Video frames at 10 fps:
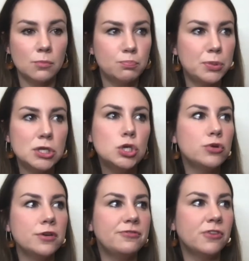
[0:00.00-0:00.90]

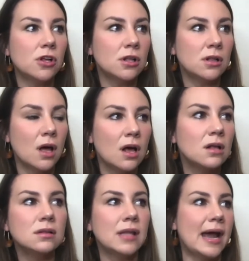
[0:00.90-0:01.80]
beautiful,
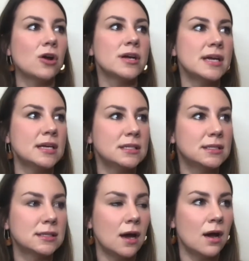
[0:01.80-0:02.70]

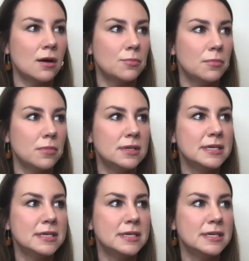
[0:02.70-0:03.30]
hilarious, um,